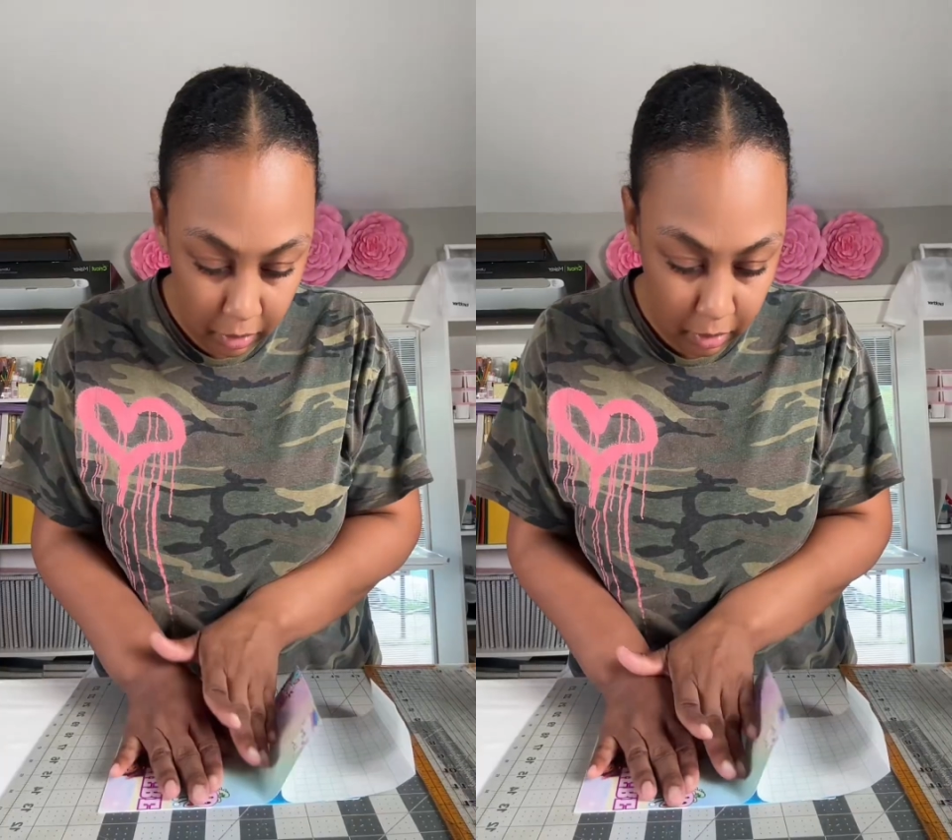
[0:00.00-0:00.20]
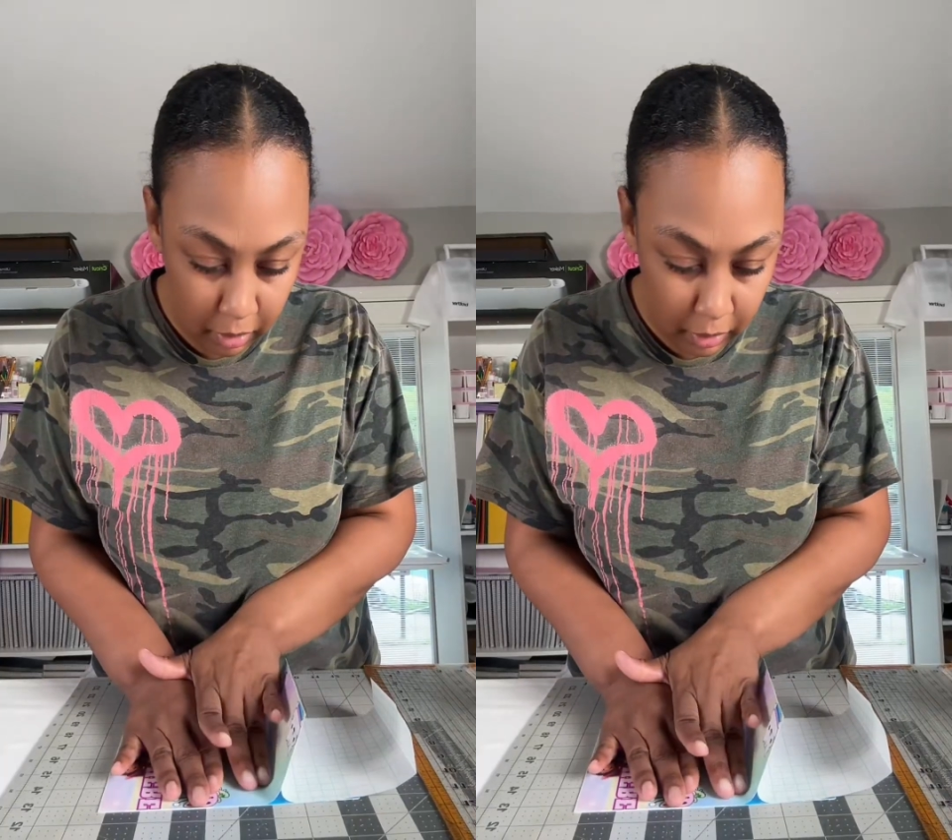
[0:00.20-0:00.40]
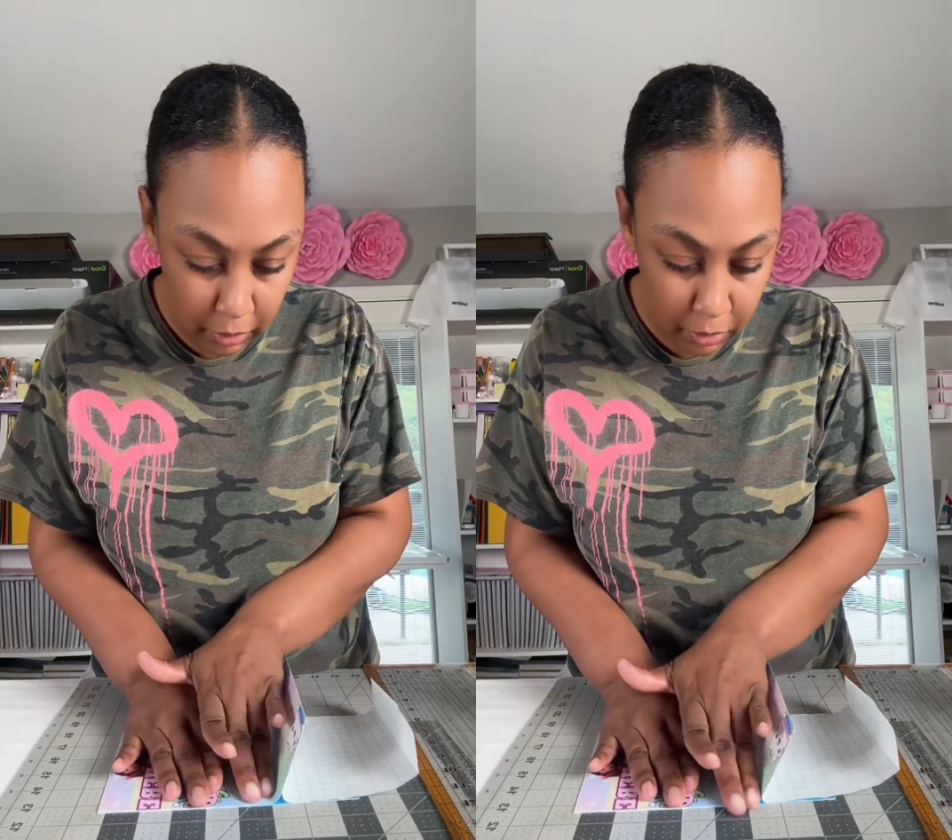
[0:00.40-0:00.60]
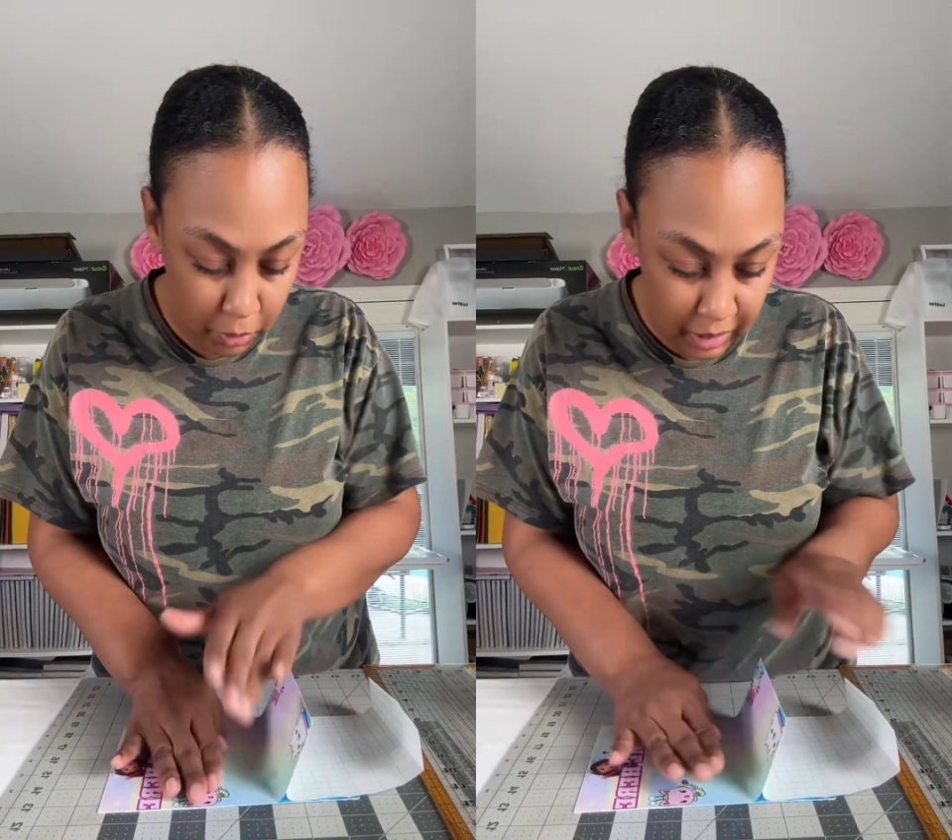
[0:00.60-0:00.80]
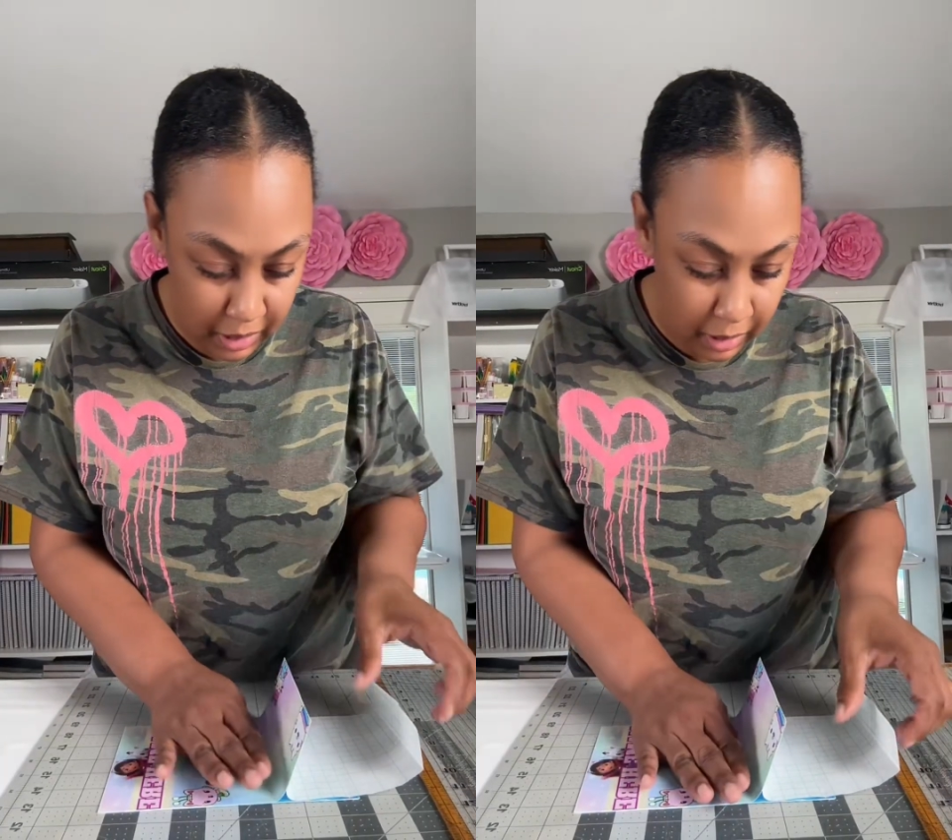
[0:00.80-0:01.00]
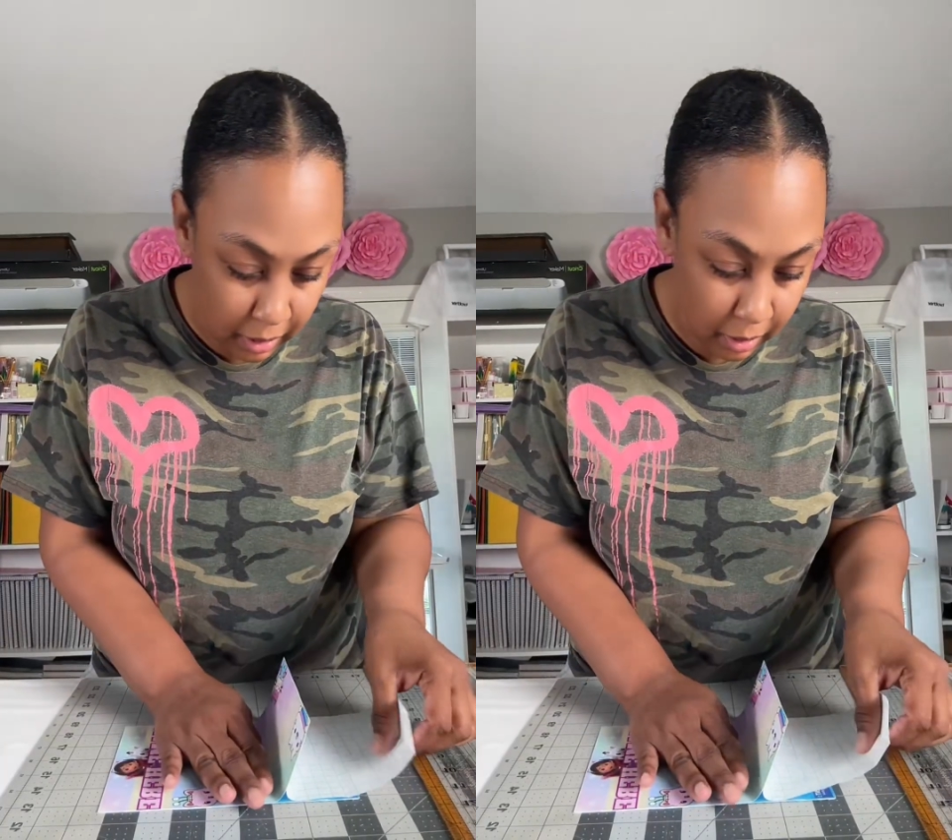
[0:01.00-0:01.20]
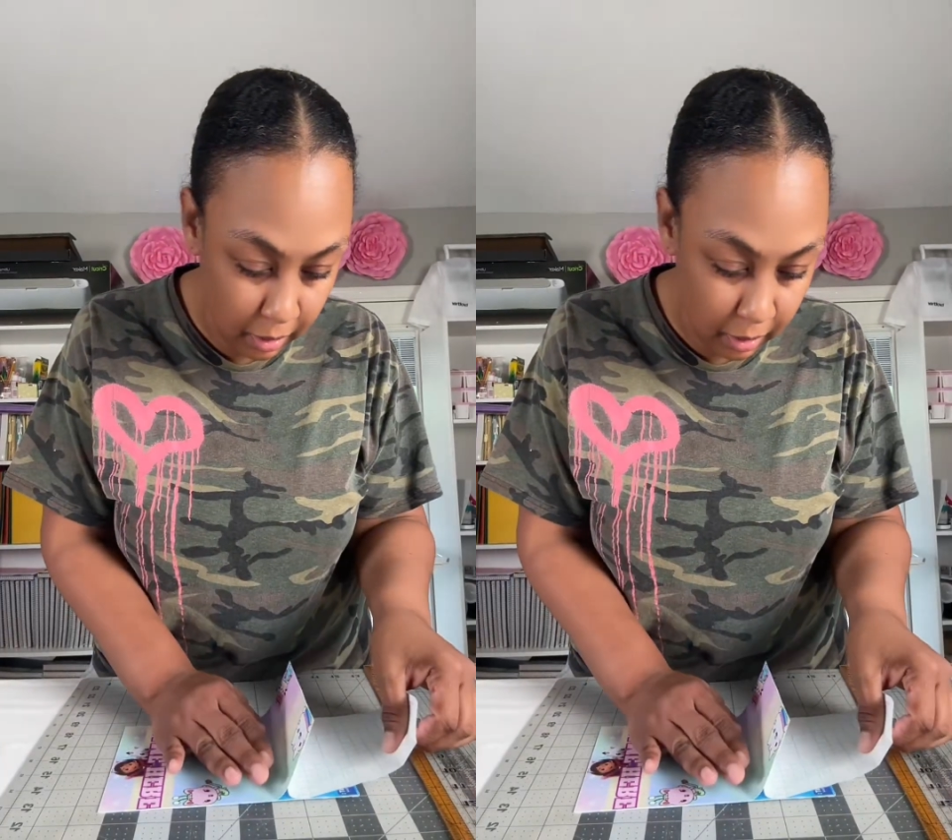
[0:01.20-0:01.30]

your little squeegee,